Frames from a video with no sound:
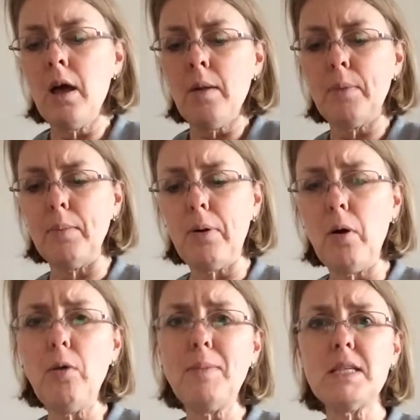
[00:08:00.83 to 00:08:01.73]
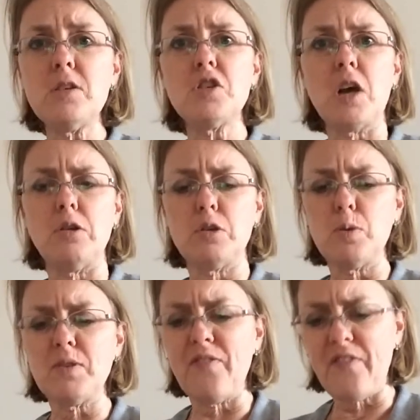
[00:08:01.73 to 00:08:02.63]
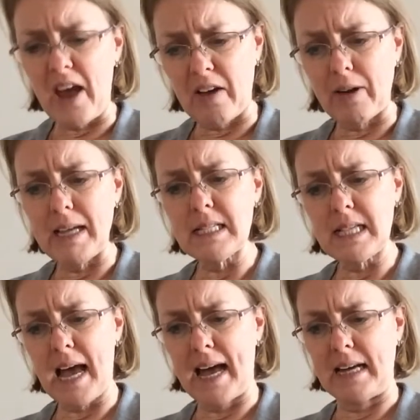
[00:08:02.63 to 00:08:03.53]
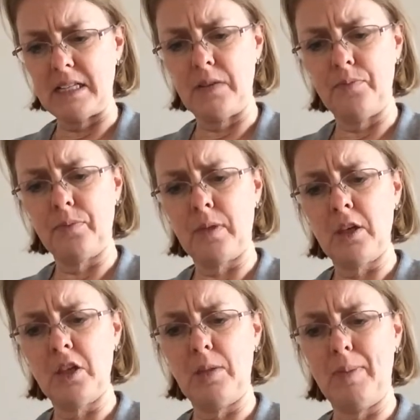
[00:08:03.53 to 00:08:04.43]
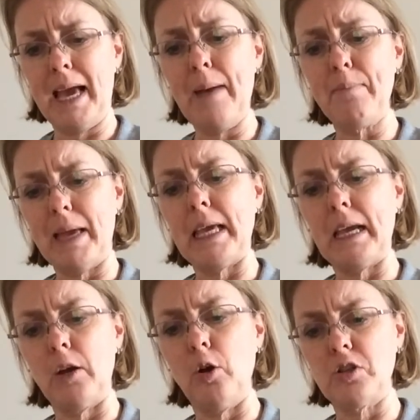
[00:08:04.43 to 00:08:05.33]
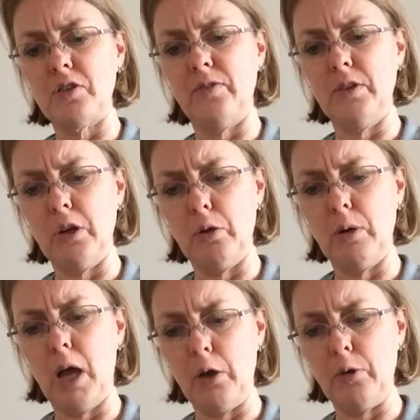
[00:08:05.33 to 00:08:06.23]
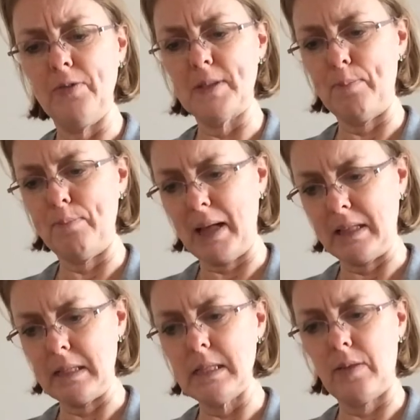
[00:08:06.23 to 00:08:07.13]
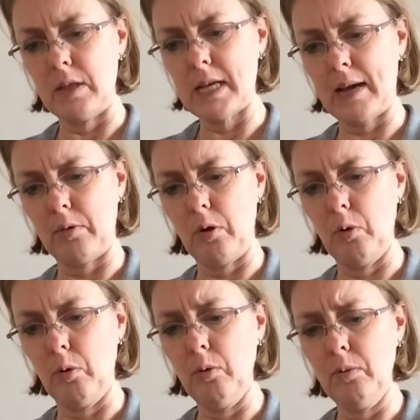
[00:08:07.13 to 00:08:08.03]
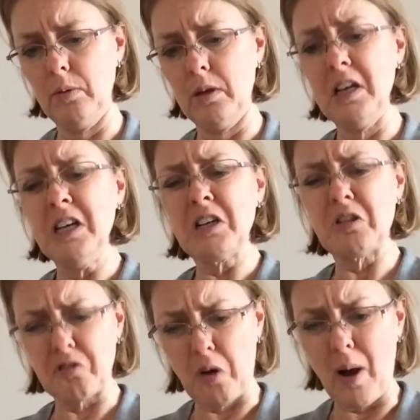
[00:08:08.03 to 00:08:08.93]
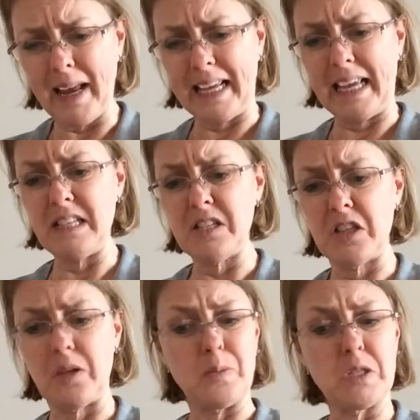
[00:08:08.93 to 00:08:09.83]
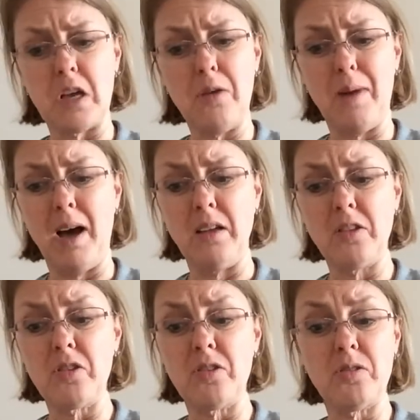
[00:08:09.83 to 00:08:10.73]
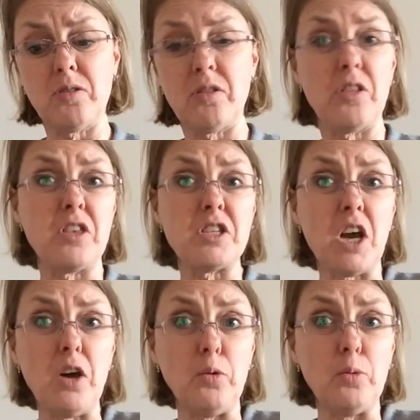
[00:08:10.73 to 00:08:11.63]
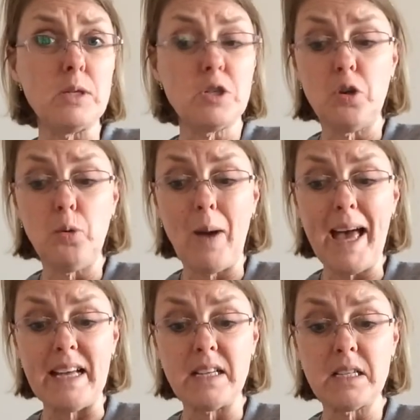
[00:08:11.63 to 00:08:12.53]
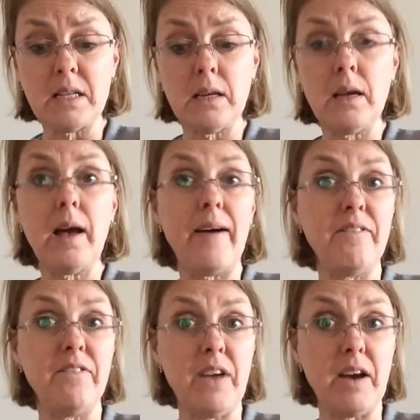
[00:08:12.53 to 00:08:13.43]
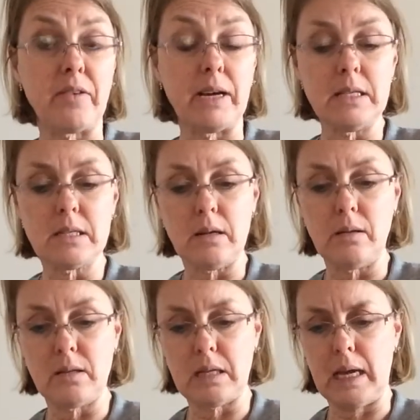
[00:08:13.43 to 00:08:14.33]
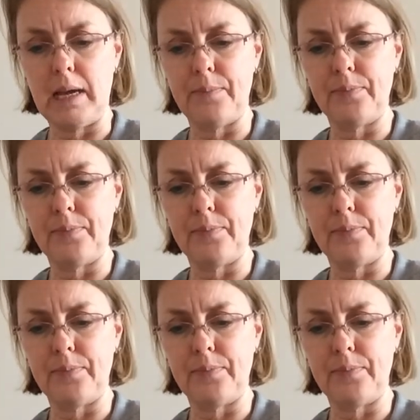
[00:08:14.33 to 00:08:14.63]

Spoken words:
But poor Mrs. Jones was very sad. She began making a lot of new loaves and buns in the town hall, crying into them so much that the dough was too wet and very salty.